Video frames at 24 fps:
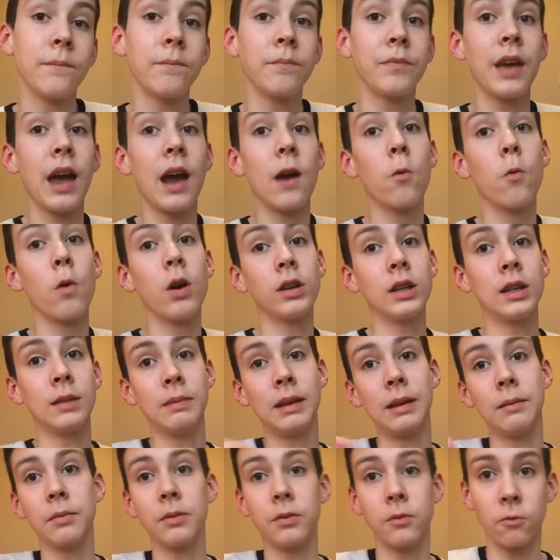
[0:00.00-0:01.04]
I want to be
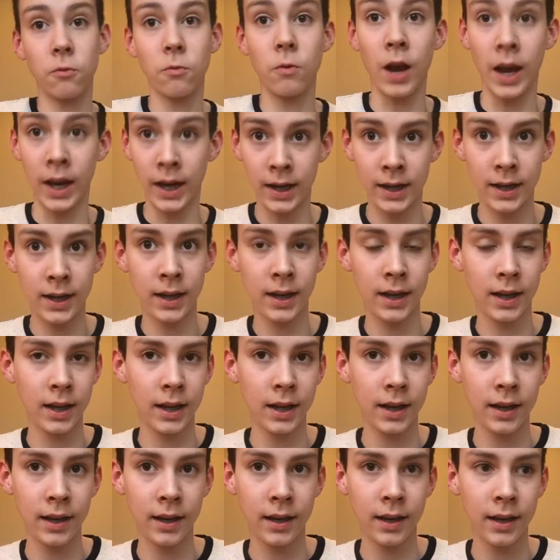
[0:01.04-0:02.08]
able to write.
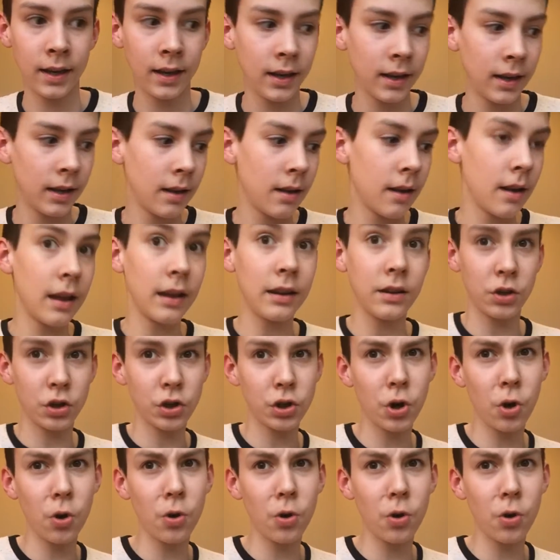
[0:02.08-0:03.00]
And sure,